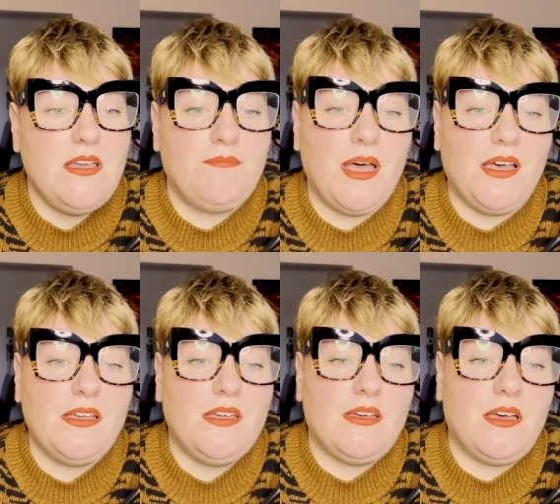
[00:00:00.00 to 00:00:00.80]

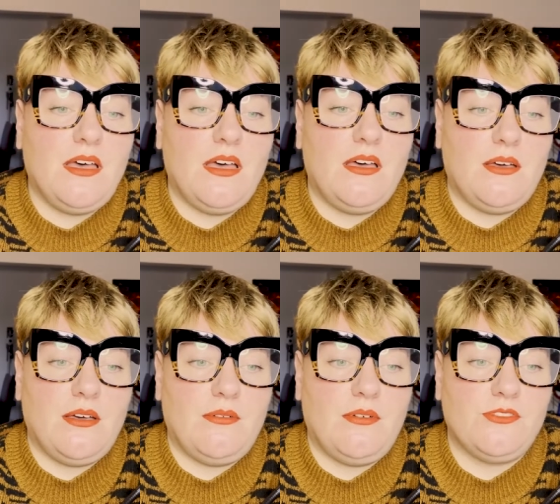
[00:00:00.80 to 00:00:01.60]
But
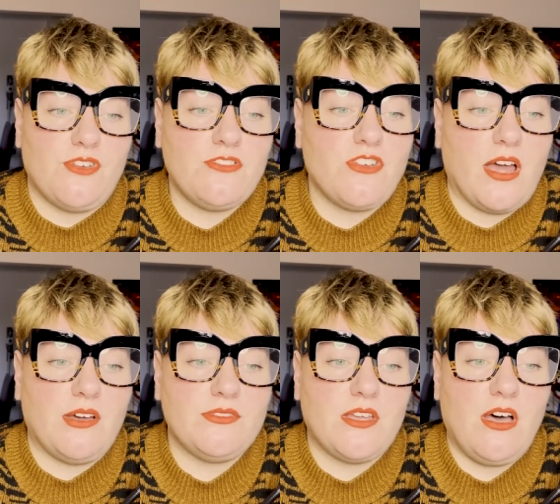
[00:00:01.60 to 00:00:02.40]
Drug
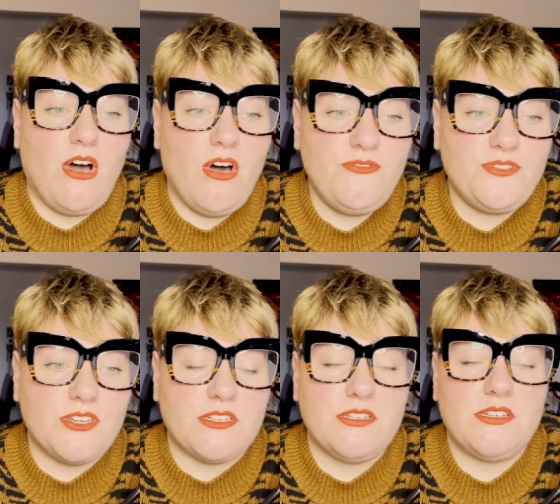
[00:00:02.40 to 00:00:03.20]
trials are
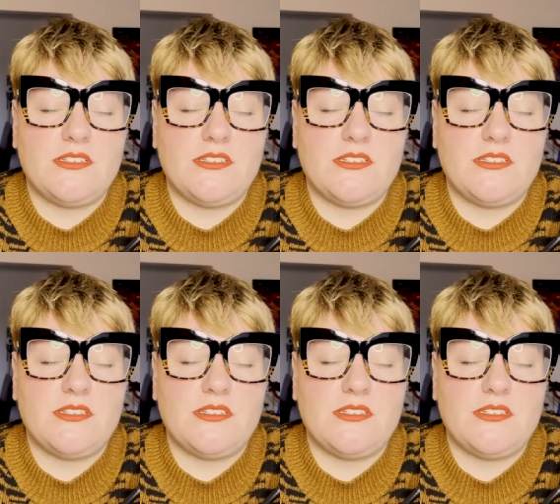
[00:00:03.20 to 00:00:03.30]
often